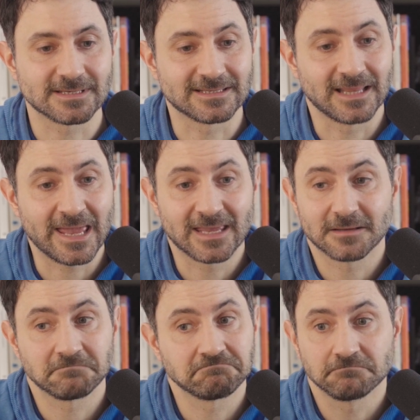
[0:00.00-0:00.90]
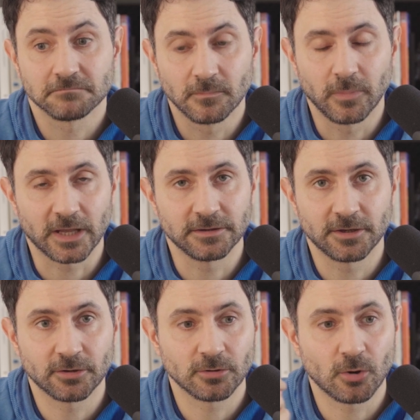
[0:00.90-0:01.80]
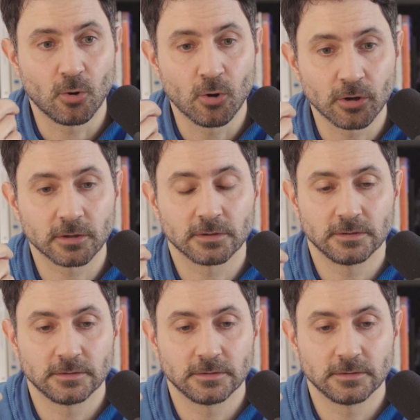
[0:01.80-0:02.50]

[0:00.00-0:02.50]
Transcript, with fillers: like Blender or